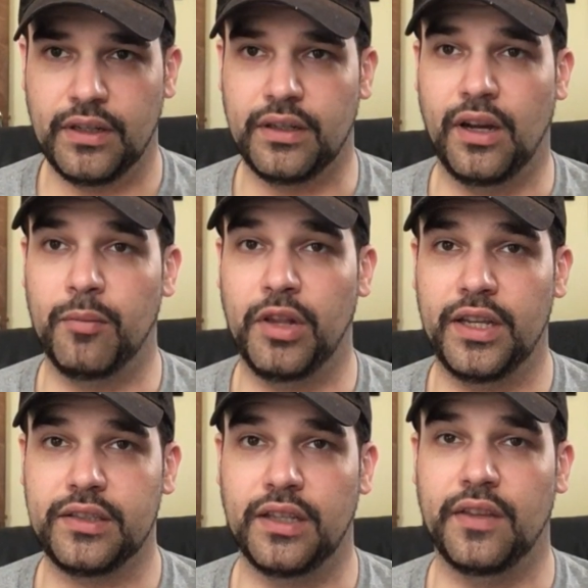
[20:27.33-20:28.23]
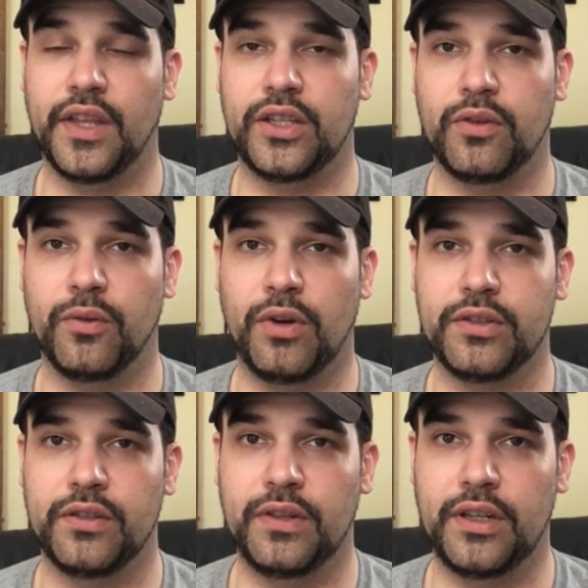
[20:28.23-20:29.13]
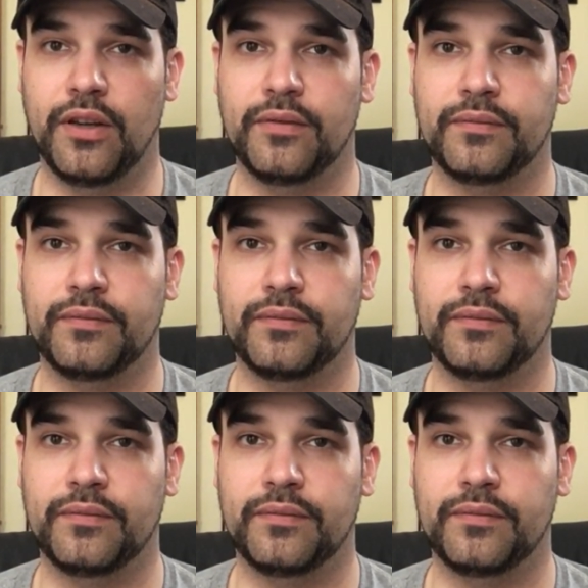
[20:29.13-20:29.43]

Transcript: God bless, and thank you for watching the video.